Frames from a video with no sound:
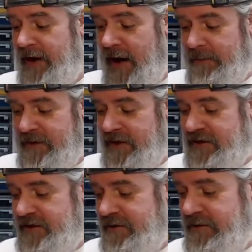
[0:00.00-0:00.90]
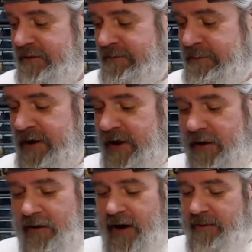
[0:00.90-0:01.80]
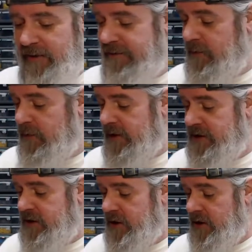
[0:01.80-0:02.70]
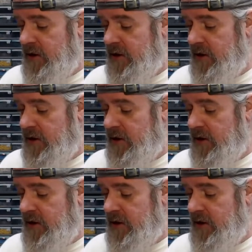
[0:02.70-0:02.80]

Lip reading: and I'm just being incredibly foolish.